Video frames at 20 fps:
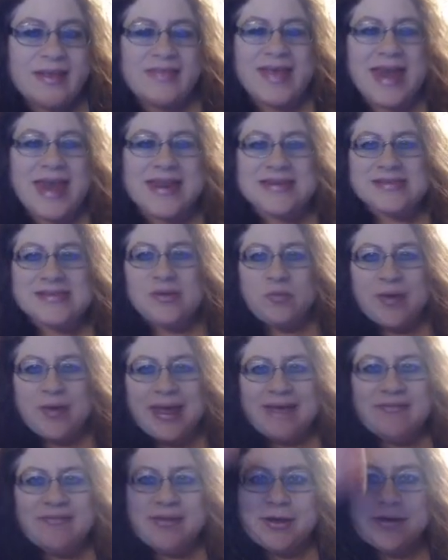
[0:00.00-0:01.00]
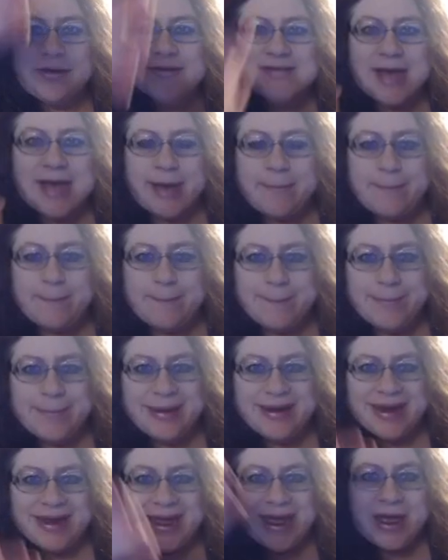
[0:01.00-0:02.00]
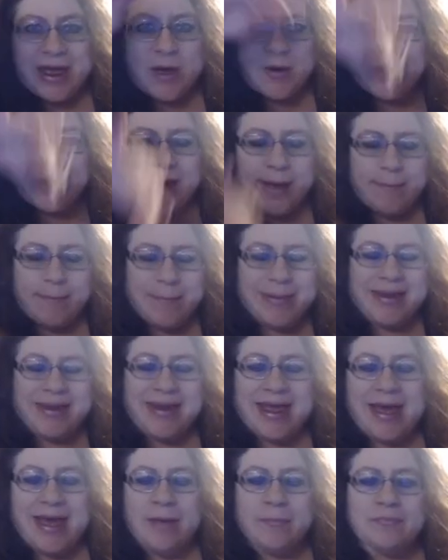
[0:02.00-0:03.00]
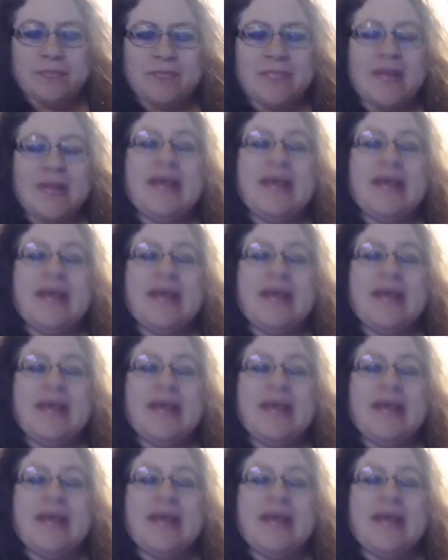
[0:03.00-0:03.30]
That is the wave that goes up and down and up and down.